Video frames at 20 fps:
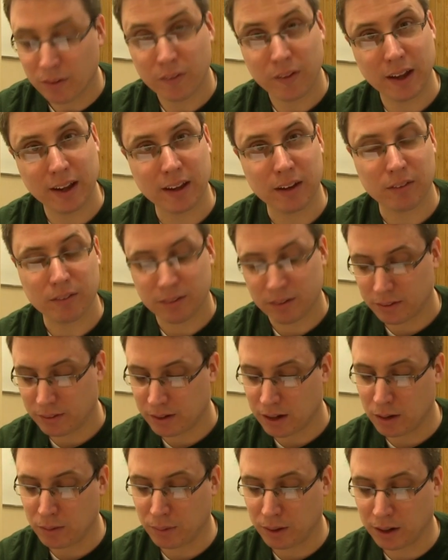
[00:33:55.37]
Well, thank you,
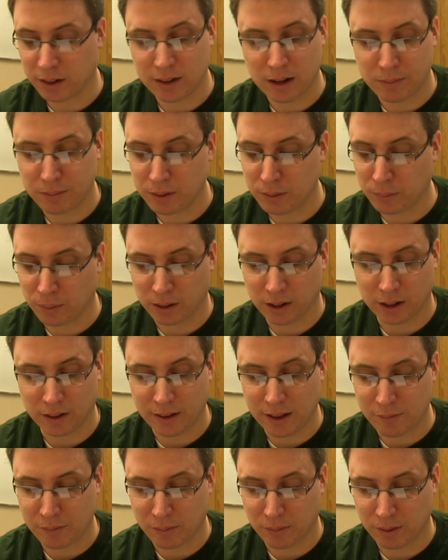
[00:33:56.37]
and we could definitely work
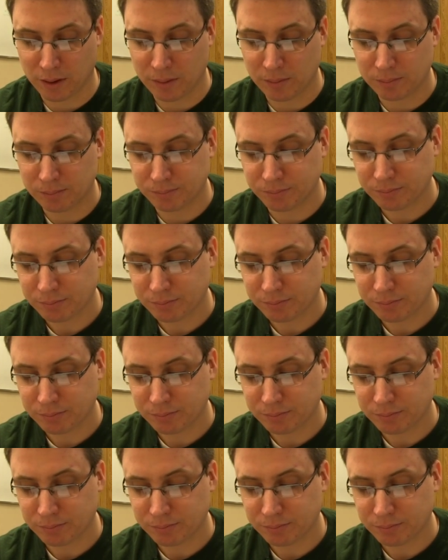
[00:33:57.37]
on that for you.